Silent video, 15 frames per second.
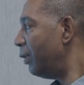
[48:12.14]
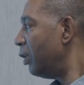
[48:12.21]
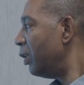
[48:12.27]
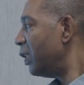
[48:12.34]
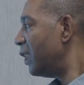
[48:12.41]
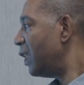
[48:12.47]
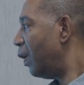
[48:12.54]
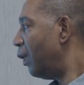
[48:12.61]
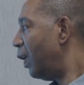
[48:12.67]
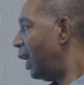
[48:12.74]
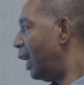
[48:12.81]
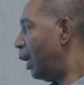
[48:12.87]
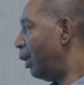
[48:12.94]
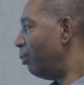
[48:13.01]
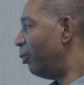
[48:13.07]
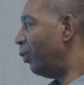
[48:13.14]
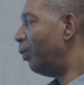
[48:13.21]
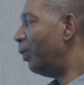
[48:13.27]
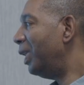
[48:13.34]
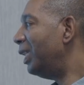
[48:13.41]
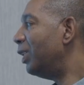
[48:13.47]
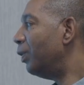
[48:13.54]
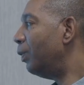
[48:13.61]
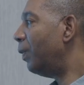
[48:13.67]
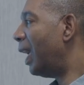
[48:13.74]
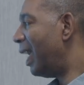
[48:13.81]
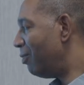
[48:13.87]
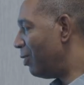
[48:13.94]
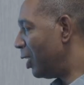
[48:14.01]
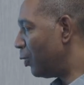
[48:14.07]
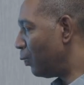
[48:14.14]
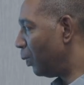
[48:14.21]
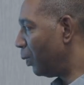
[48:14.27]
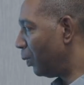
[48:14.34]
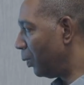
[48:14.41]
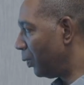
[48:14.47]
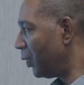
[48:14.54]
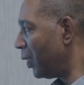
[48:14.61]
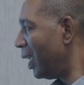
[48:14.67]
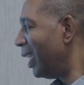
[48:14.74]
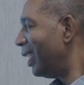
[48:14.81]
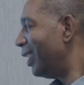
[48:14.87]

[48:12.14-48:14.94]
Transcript: So we do have these rules